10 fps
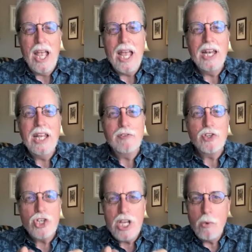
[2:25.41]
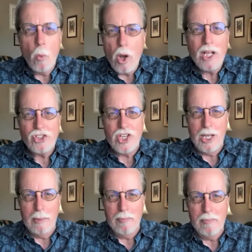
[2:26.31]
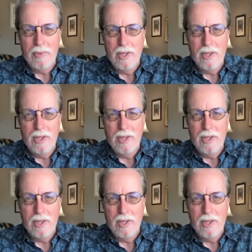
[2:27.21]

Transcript: And if she wants him,